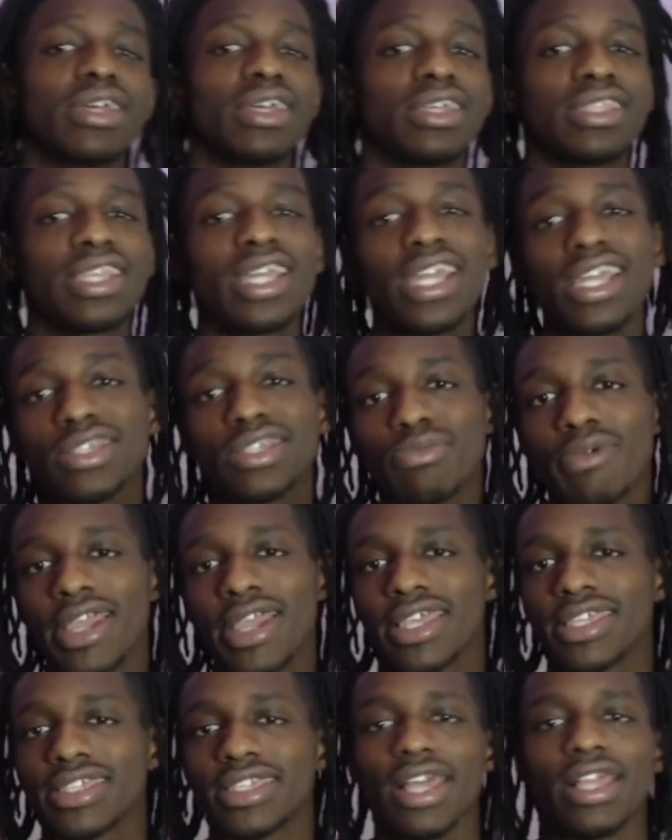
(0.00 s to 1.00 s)
Nigga it's
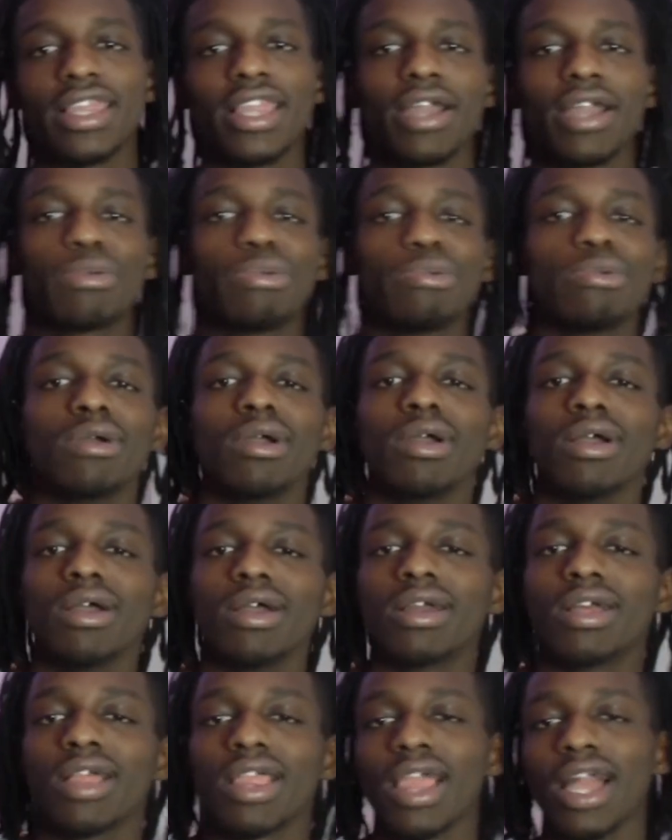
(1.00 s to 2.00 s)
Wednesday, like
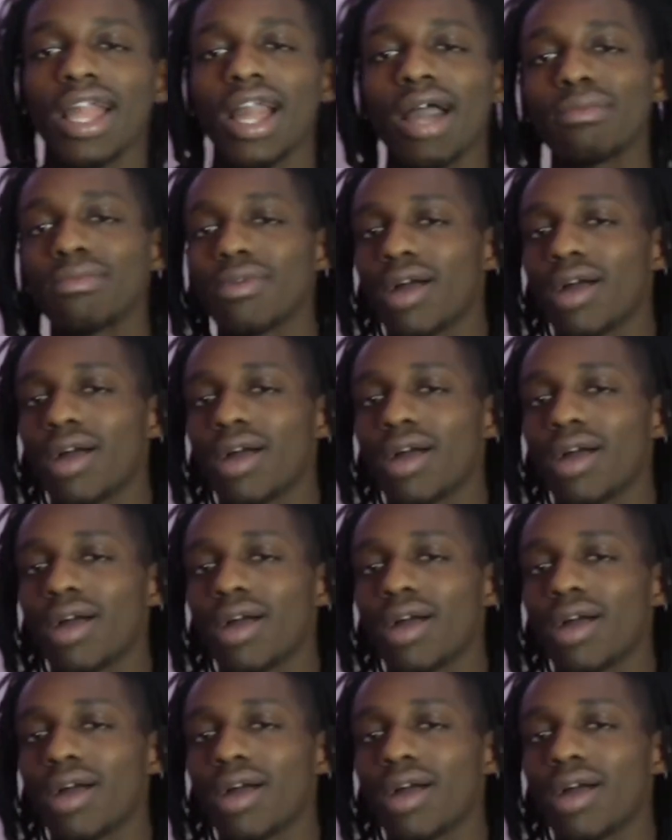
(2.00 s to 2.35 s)
like I've,